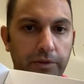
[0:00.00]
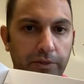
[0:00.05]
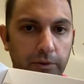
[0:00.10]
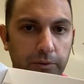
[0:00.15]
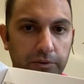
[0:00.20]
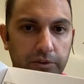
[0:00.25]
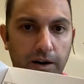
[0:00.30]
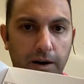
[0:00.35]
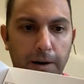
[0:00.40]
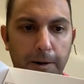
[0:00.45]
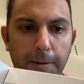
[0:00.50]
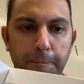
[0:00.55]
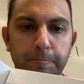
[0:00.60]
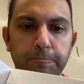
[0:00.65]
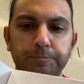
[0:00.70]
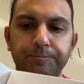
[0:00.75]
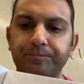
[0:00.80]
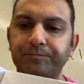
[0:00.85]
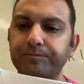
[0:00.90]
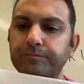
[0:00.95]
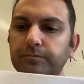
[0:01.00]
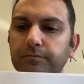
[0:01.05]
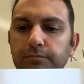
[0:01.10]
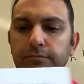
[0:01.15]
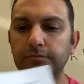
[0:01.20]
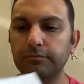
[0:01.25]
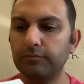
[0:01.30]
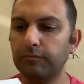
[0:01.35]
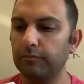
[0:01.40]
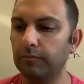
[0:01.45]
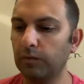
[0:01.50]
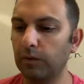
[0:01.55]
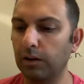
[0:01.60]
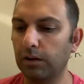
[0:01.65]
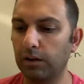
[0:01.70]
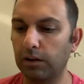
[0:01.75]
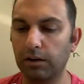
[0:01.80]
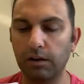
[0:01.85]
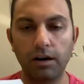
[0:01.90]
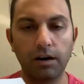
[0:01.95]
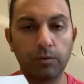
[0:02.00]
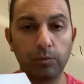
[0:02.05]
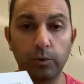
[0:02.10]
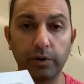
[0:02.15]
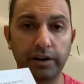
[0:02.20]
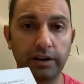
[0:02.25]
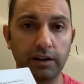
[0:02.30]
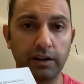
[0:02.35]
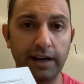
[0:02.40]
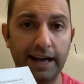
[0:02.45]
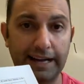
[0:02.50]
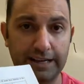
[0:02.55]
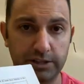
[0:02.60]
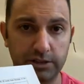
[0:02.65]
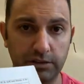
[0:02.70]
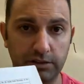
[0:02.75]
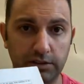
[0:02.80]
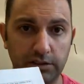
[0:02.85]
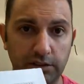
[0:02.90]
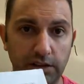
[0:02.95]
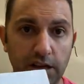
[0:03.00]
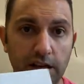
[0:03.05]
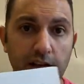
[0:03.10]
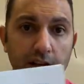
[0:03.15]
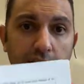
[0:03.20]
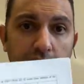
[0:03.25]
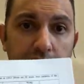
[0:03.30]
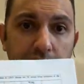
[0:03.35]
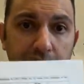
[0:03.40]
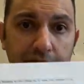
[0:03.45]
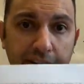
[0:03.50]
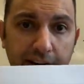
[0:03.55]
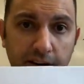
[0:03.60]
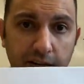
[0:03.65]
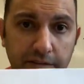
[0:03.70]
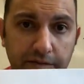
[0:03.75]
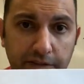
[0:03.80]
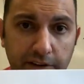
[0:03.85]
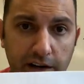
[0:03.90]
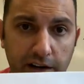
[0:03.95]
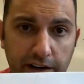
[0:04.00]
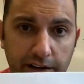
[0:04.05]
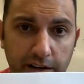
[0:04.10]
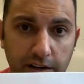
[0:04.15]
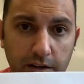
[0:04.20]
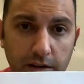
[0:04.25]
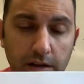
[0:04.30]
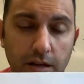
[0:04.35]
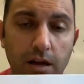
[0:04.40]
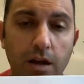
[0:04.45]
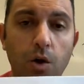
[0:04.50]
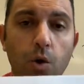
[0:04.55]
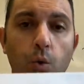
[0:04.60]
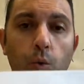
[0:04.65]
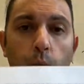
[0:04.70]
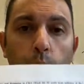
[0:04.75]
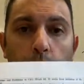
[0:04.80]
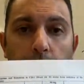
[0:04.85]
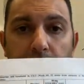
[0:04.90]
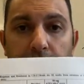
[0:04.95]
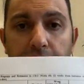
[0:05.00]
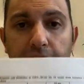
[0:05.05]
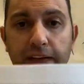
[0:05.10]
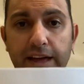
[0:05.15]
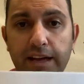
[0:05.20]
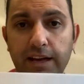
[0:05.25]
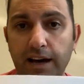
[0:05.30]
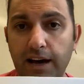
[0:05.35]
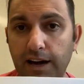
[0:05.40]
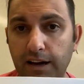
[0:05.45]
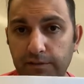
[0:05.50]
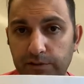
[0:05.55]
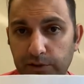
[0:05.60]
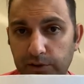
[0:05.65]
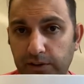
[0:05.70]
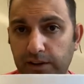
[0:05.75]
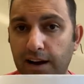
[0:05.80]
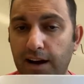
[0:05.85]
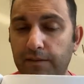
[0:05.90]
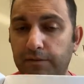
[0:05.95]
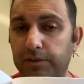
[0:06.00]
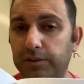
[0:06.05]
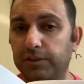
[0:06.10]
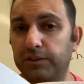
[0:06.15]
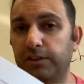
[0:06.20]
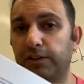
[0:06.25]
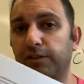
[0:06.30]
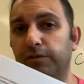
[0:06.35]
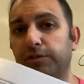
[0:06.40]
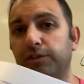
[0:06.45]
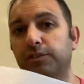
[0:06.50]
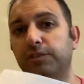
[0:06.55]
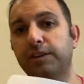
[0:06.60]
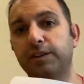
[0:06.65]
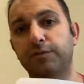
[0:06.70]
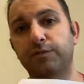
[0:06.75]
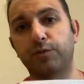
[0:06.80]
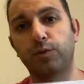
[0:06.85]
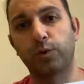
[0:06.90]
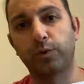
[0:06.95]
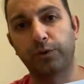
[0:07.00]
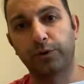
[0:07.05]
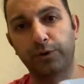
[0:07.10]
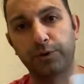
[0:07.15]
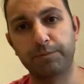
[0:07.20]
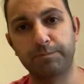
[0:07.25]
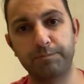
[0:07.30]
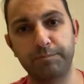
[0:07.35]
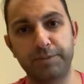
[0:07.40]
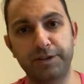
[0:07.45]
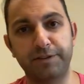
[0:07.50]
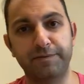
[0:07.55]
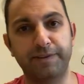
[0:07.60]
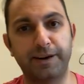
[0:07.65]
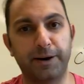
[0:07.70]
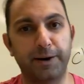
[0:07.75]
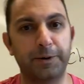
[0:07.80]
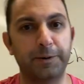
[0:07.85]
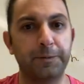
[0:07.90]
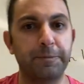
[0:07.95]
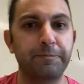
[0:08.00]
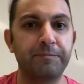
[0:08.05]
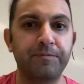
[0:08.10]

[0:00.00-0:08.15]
those are, we're going to actually verify what they got for their confidence interval and for their p-value